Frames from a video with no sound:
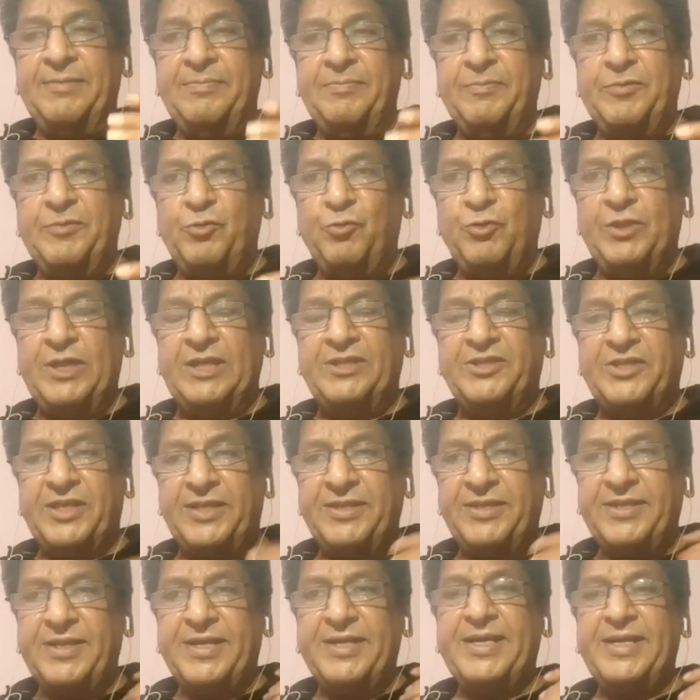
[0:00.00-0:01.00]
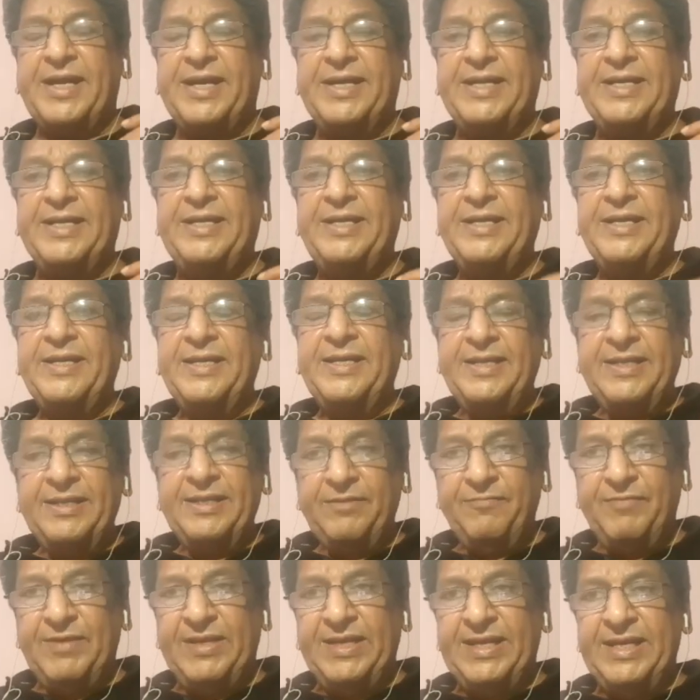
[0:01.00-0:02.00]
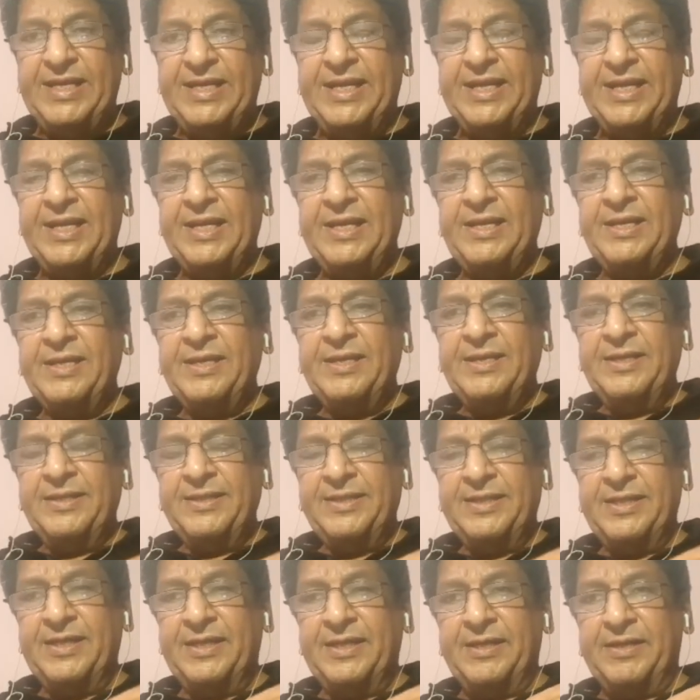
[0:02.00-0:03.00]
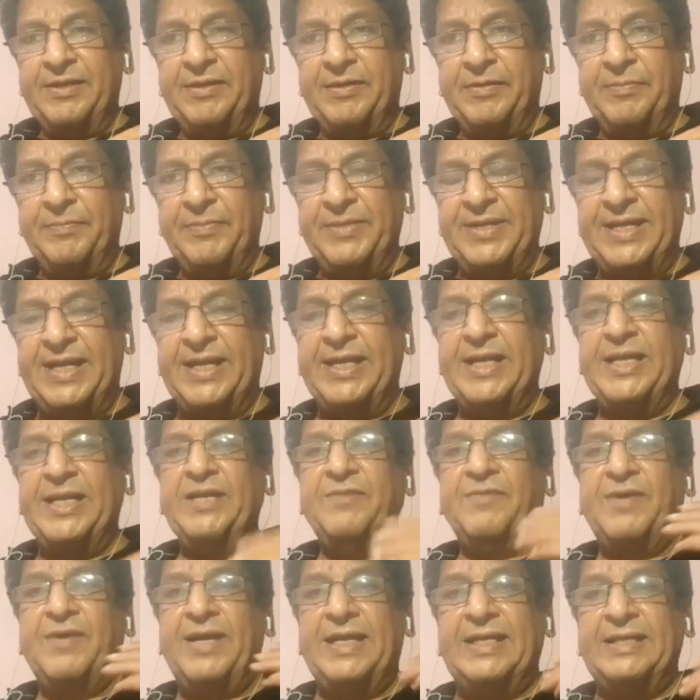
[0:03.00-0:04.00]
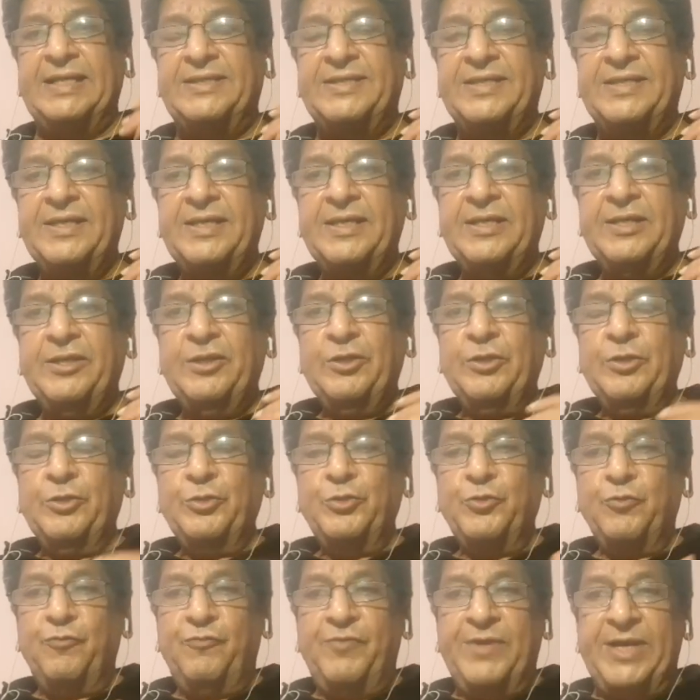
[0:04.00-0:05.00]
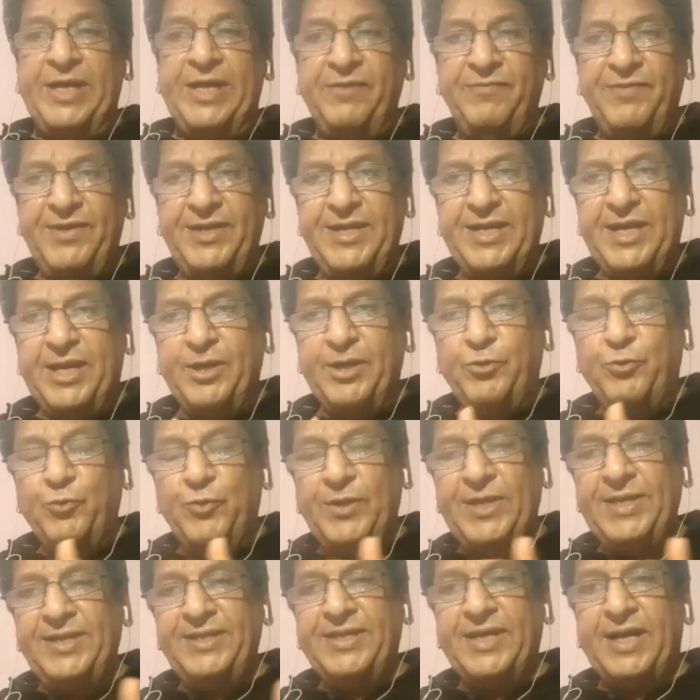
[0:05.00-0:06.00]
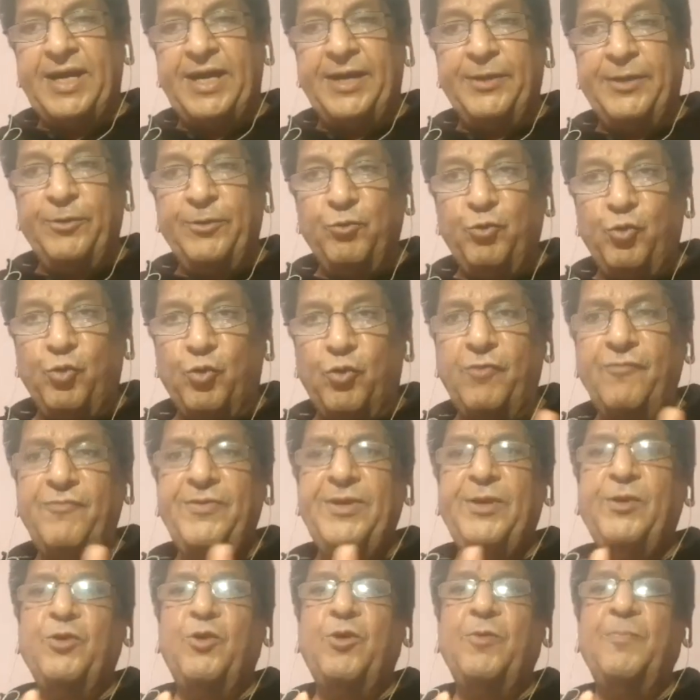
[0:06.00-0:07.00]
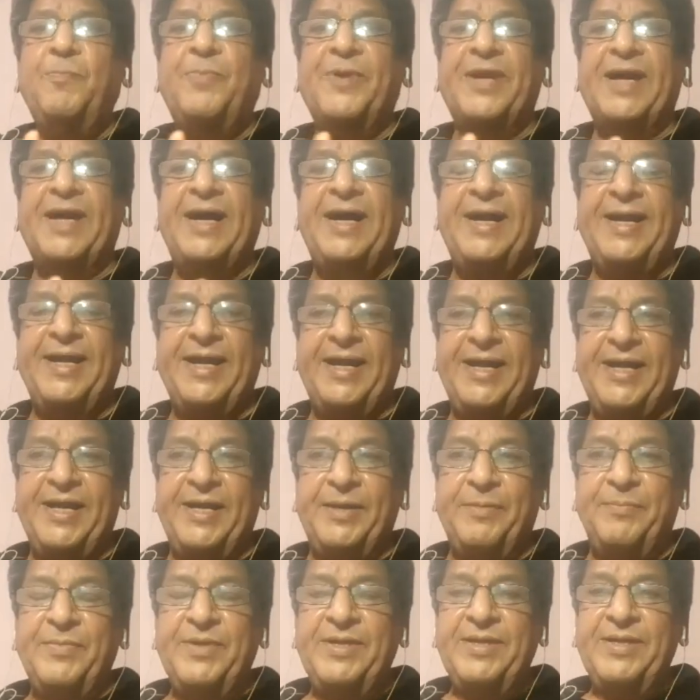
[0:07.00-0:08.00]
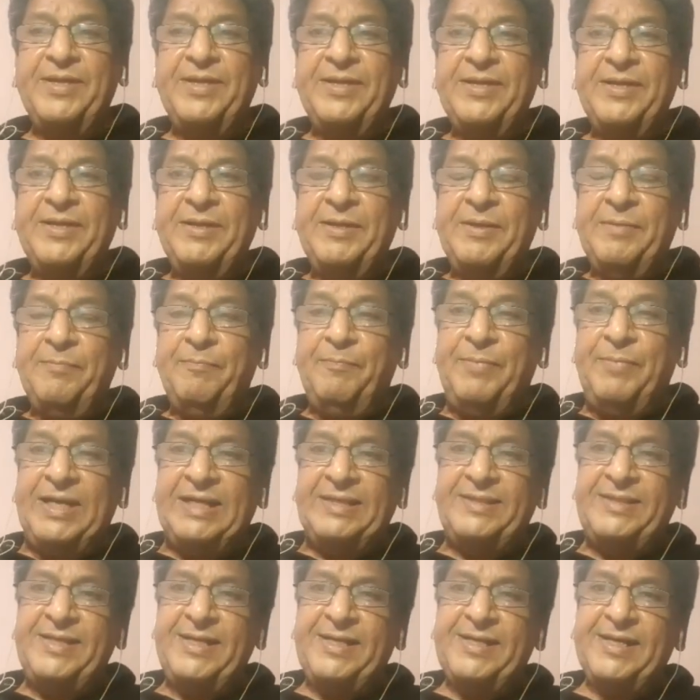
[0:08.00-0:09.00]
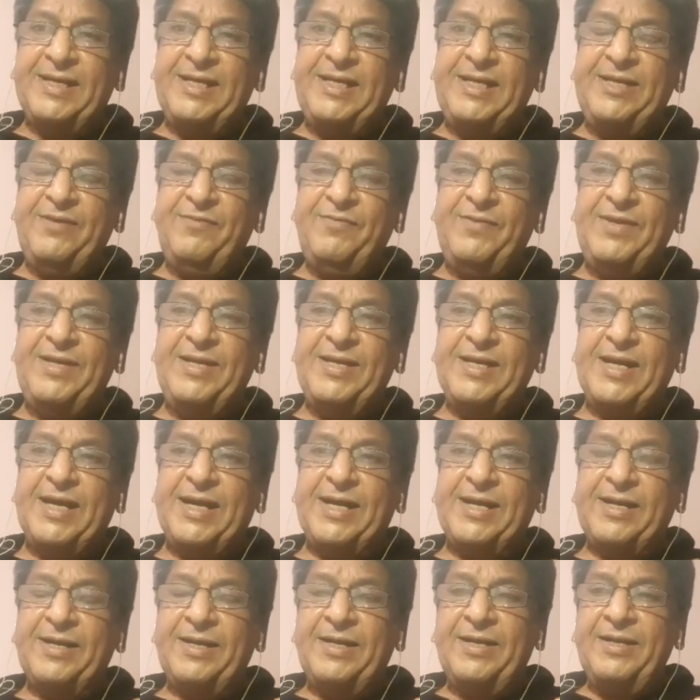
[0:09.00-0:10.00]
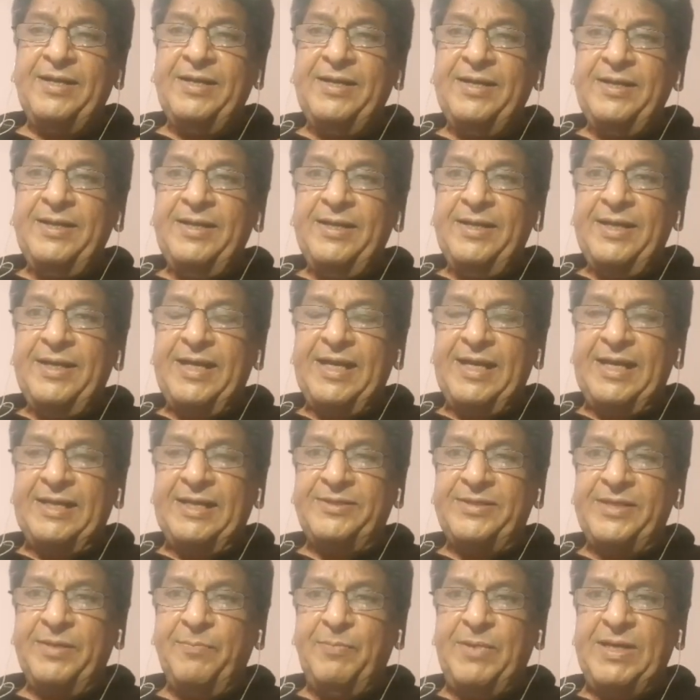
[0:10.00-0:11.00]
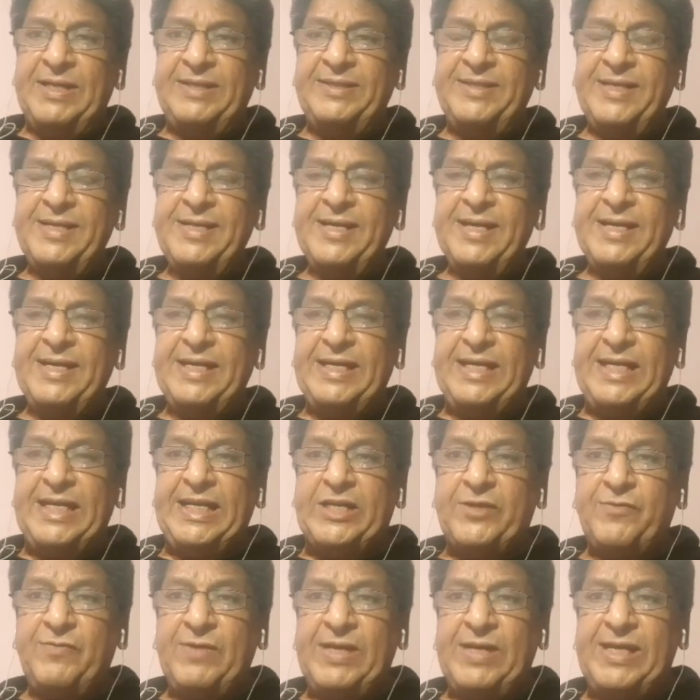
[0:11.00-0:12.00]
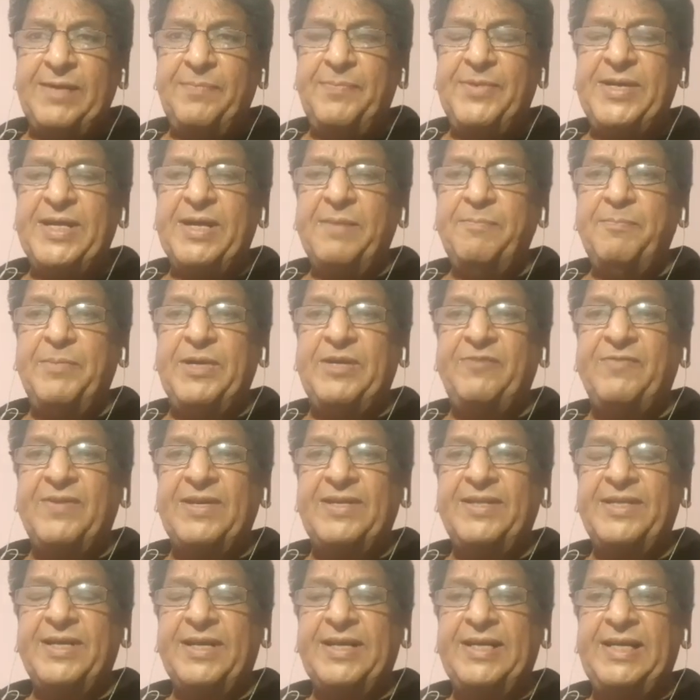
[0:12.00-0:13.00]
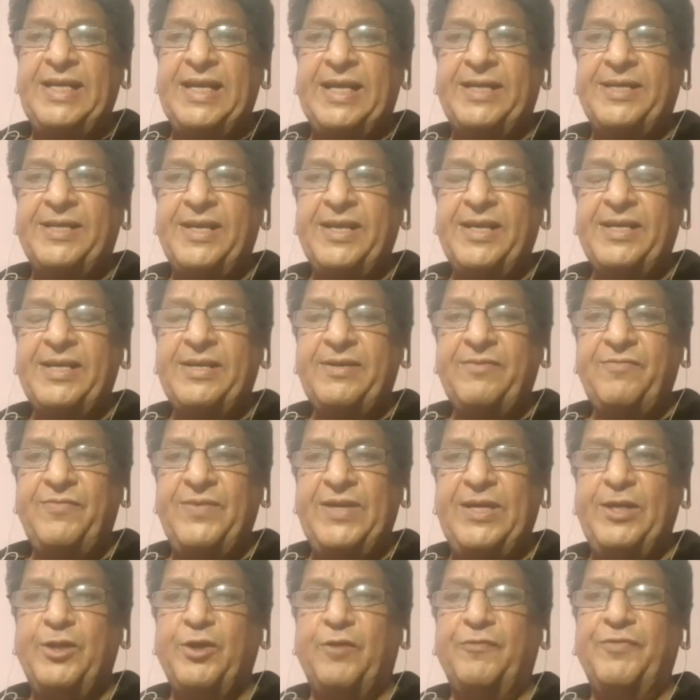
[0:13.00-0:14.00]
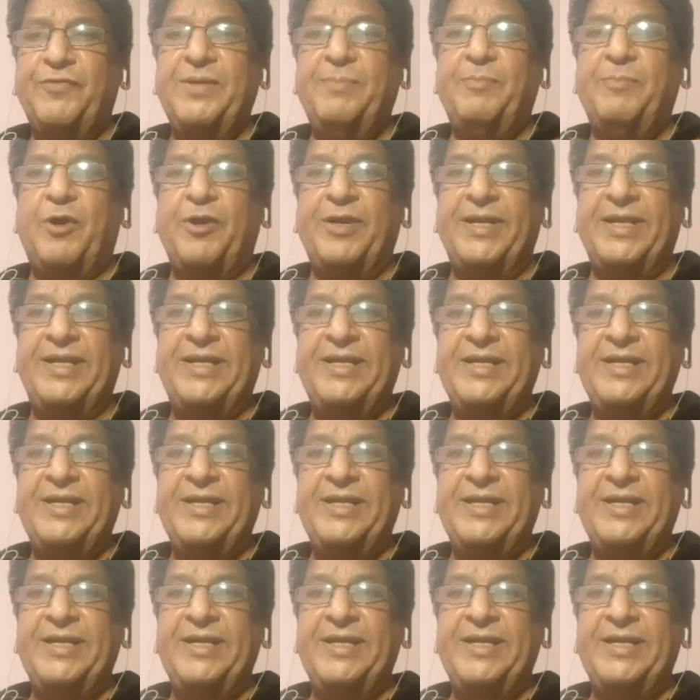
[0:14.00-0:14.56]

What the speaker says: through the Chandra Nadi, we inhale the negative ions. So when we are doing the Anulom Vilom Pranayam, basically we are establishing an equilibrium between the electric field of the body.